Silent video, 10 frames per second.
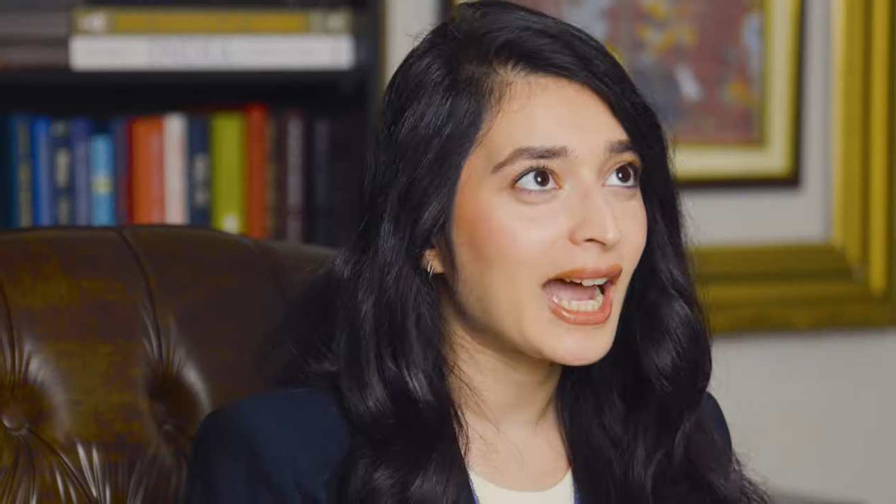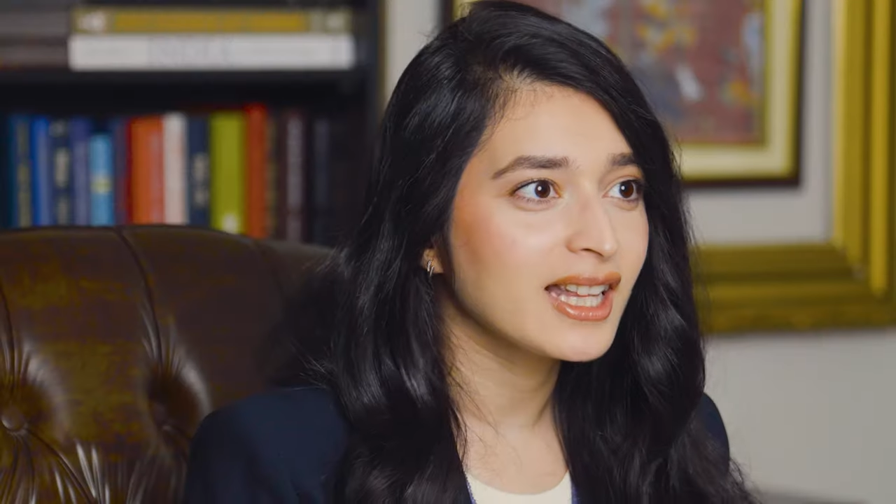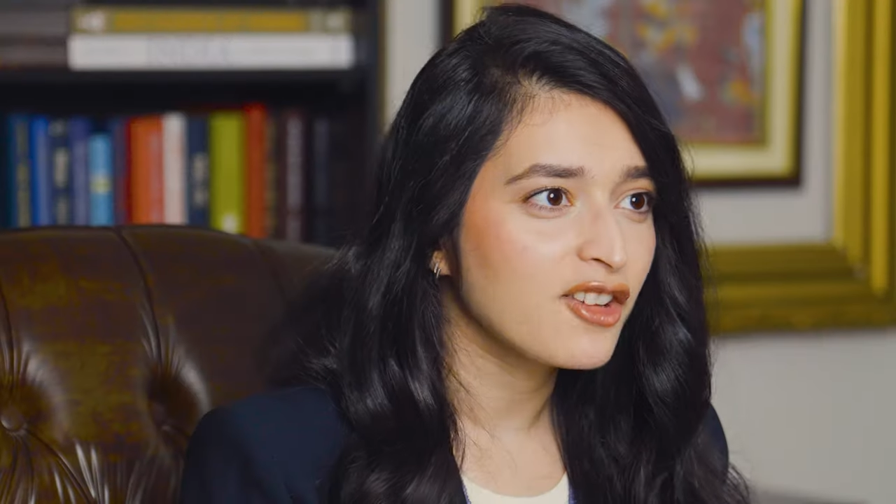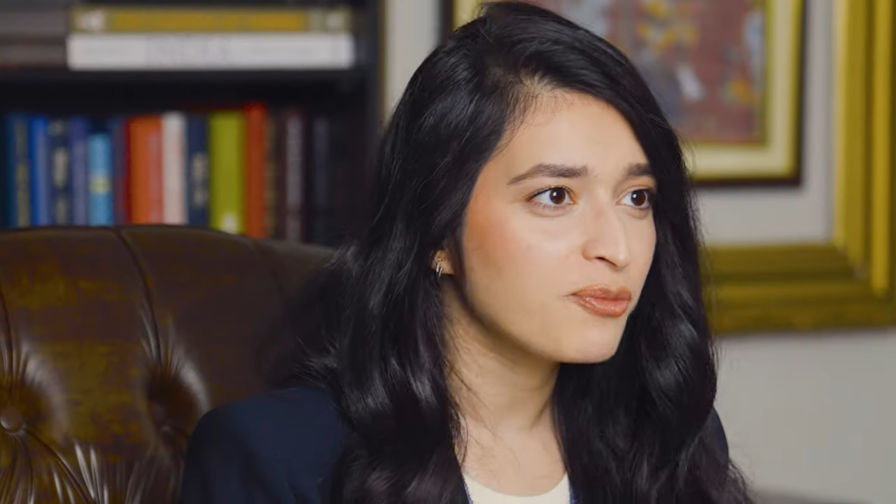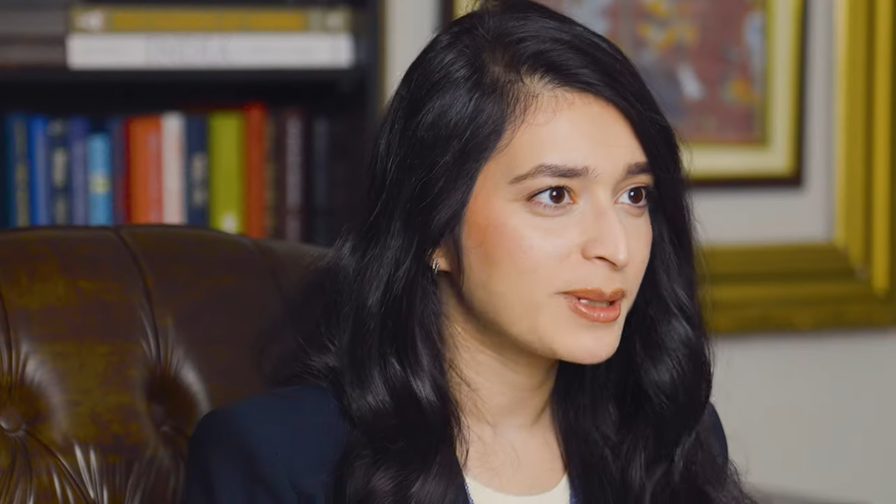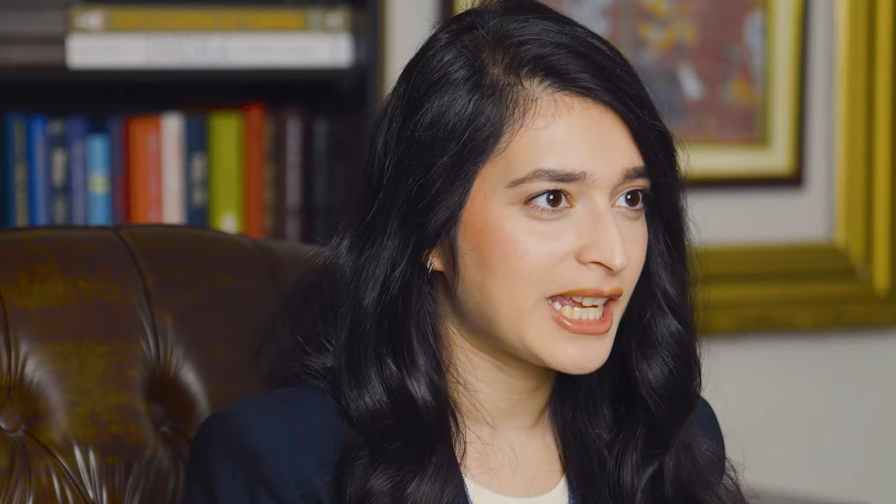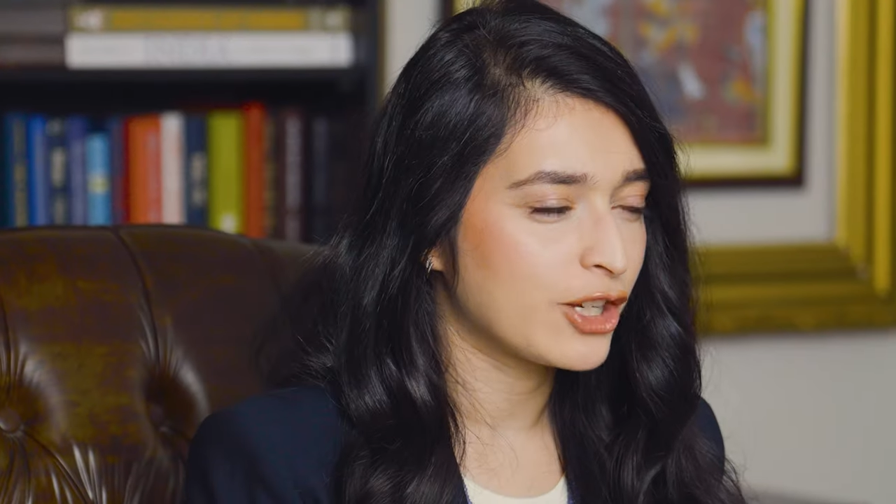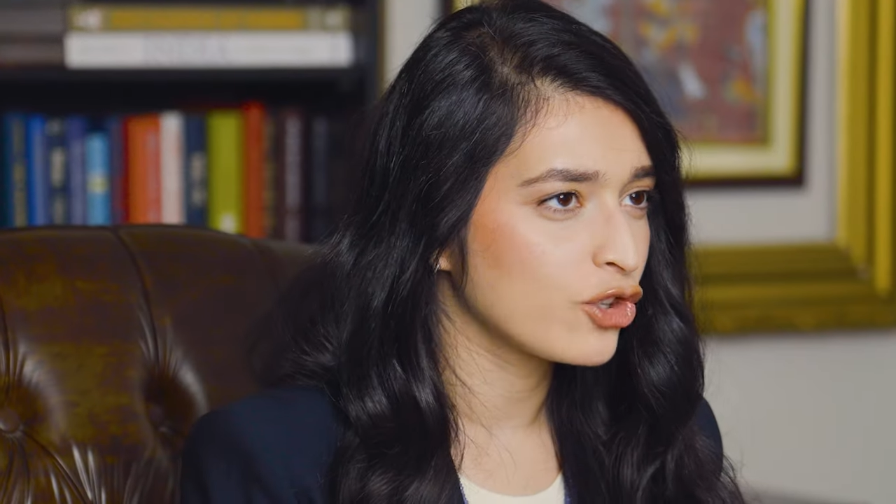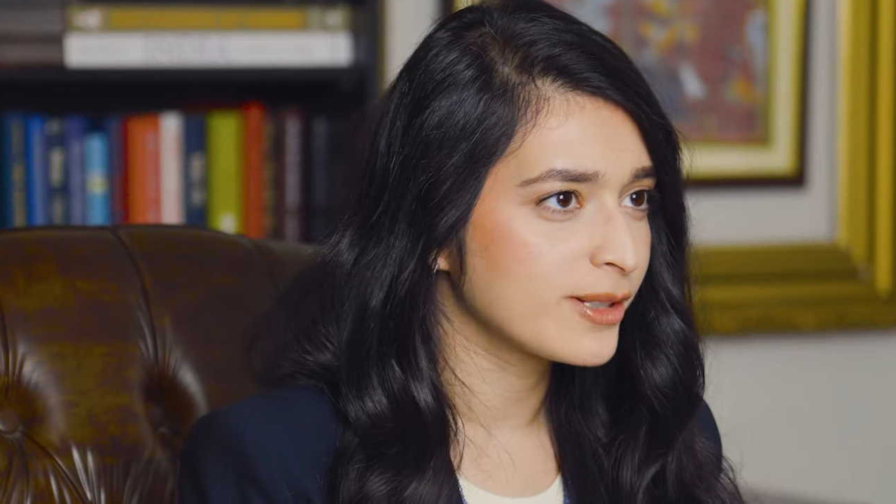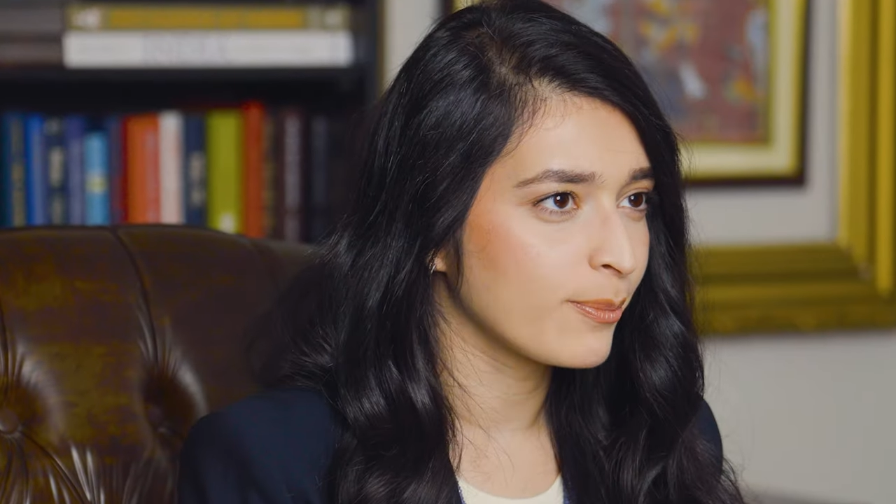I love
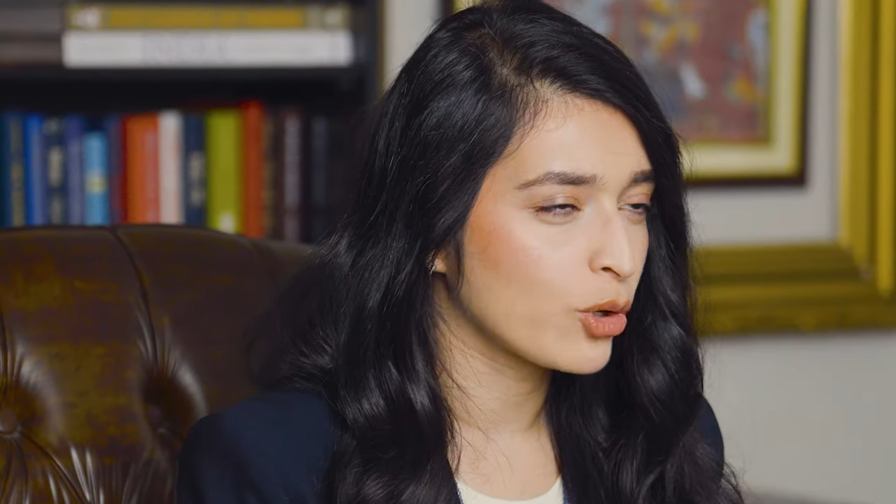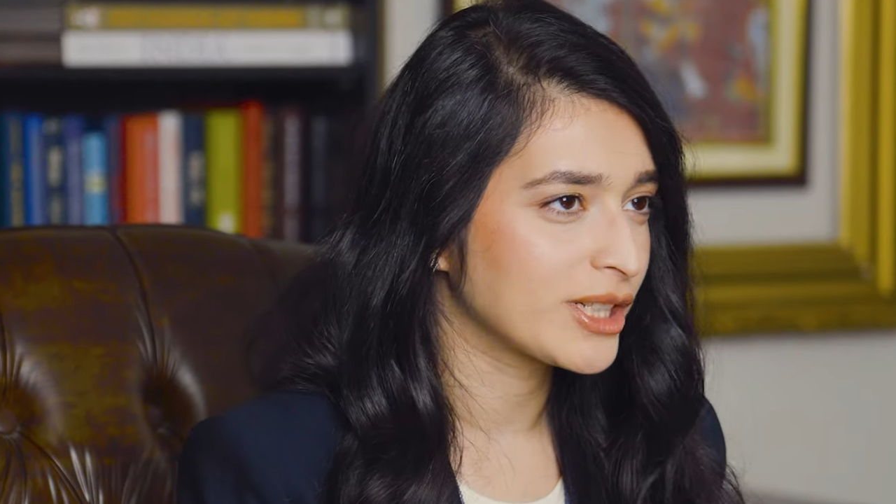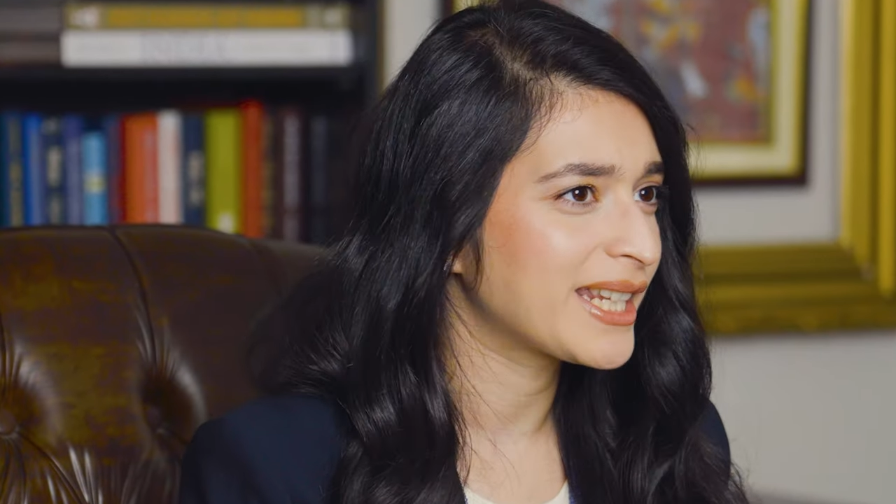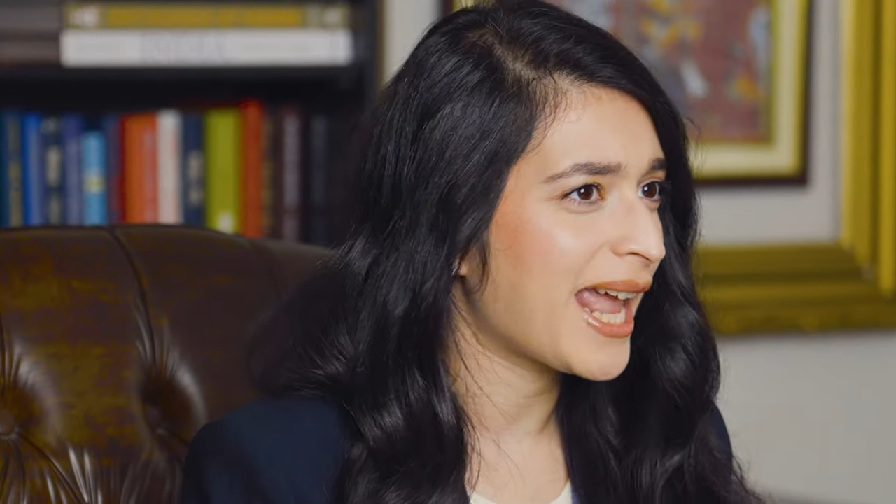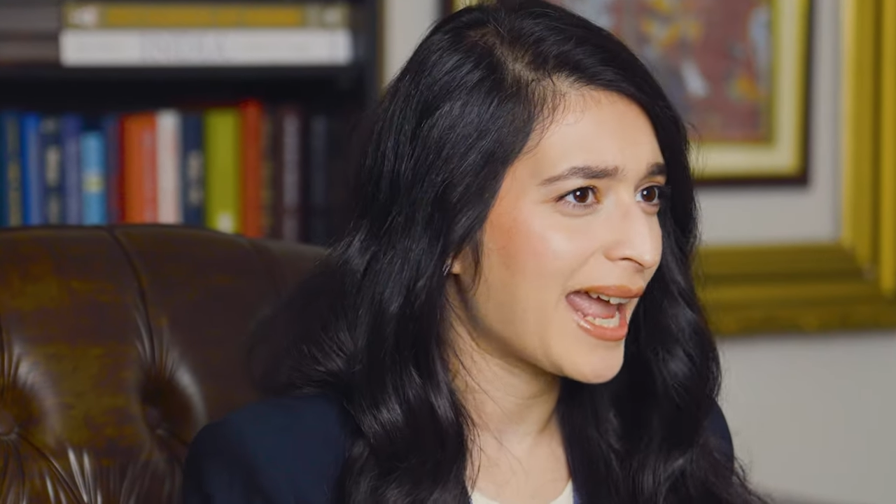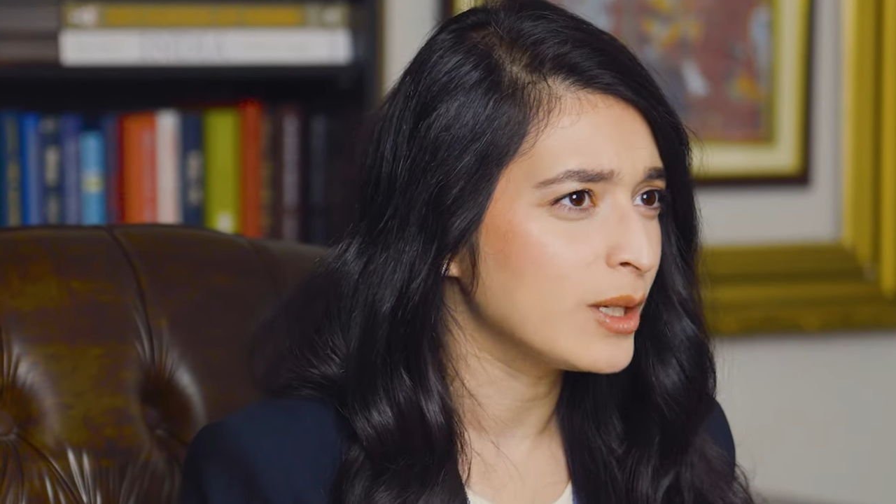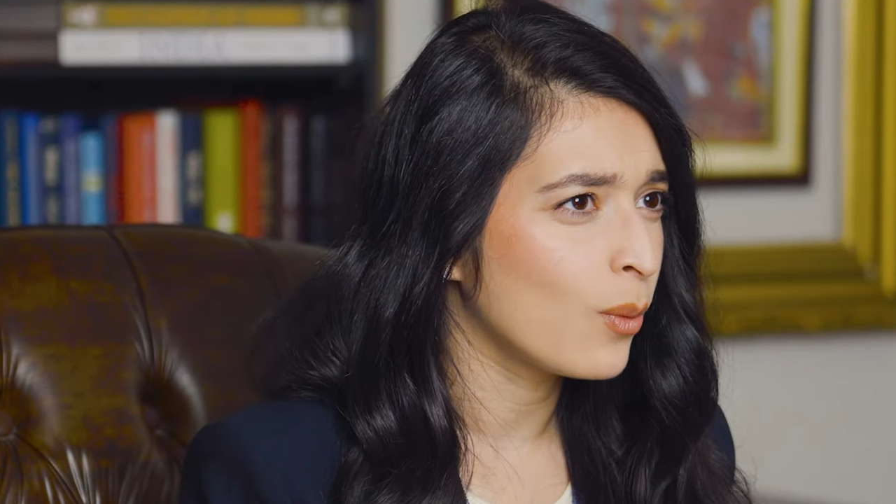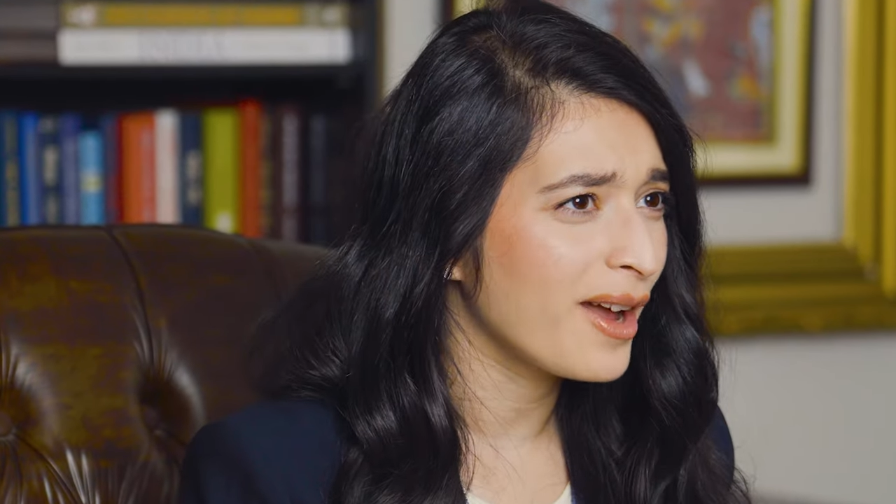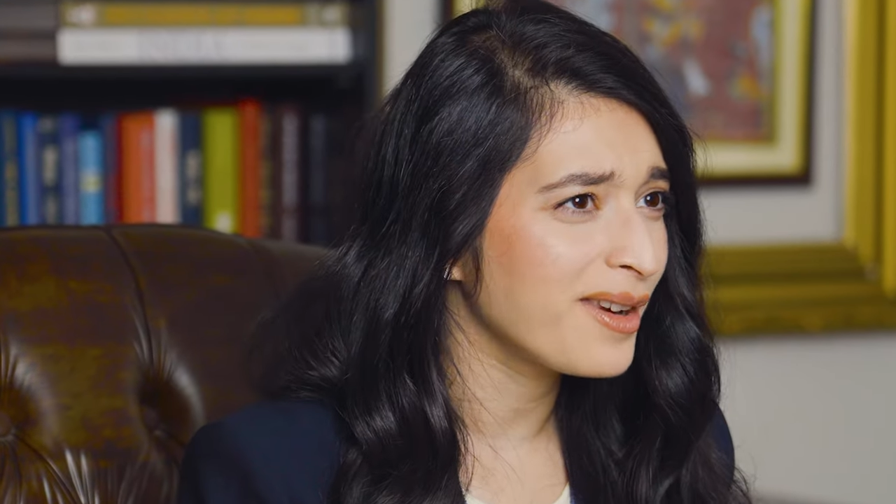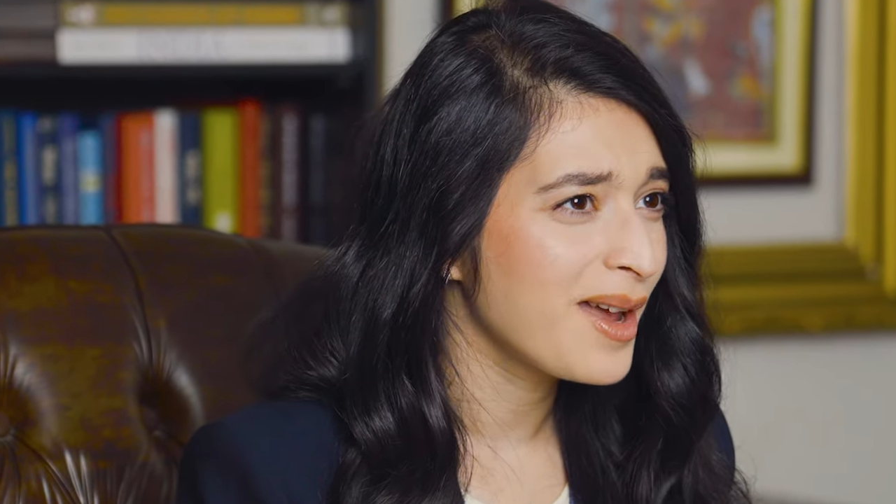potatoes more than
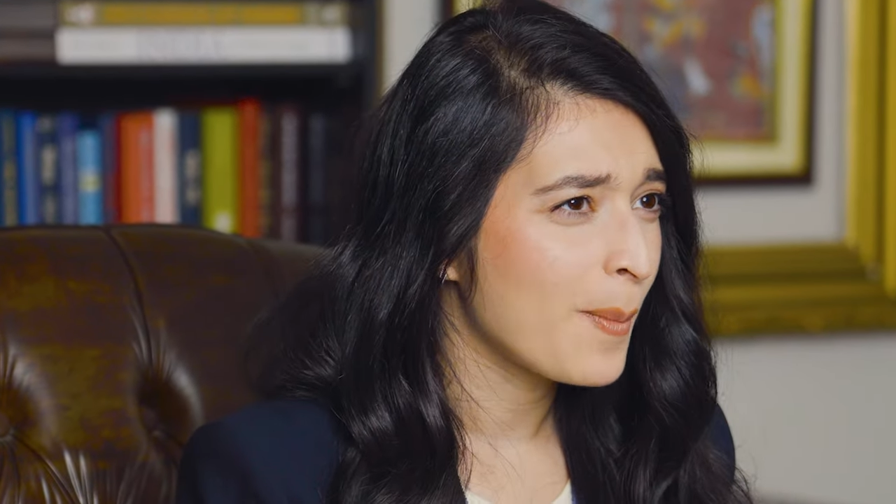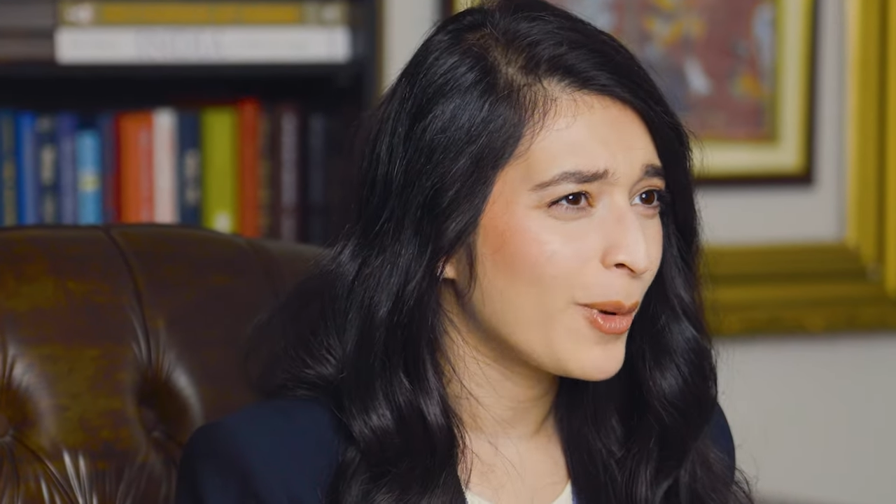anyone,